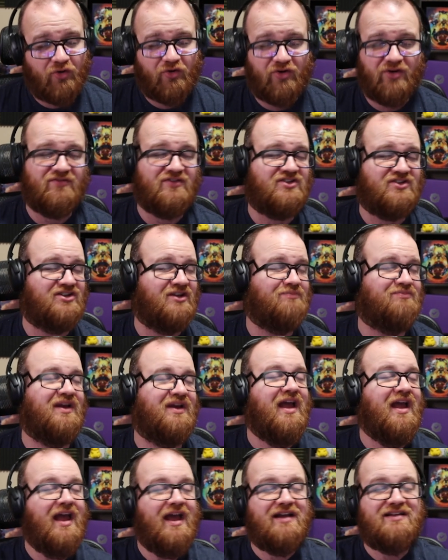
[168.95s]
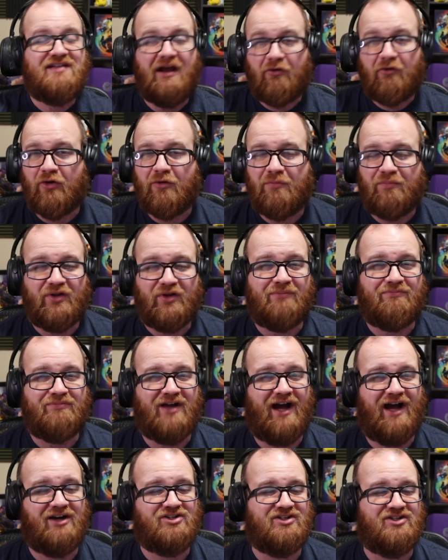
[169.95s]
or even something terribly
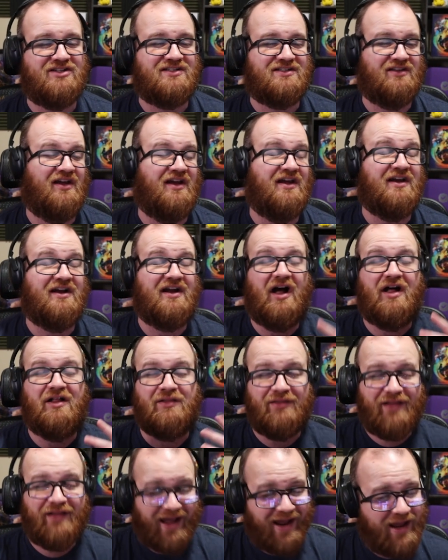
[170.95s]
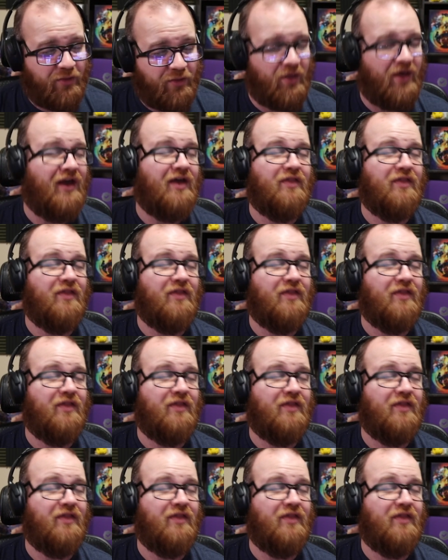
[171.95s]
obnoxious like Goliath.